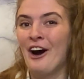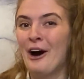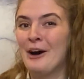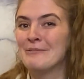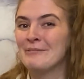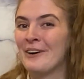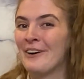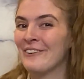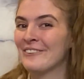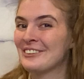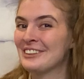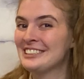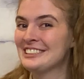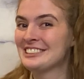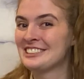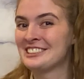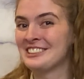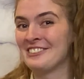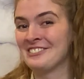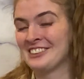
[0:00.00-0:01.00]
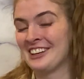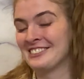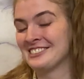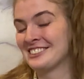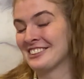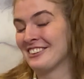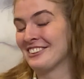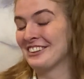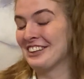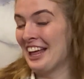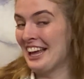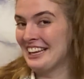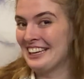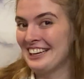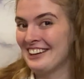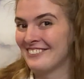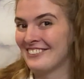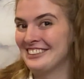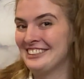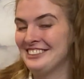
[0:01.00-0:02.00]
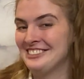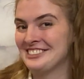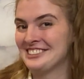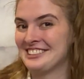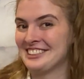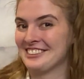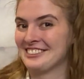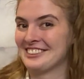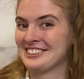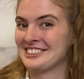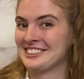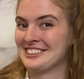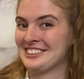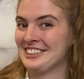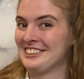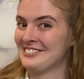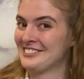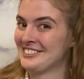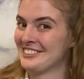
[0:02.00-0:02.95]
opponents sometimes don't like it when you steal their stuff,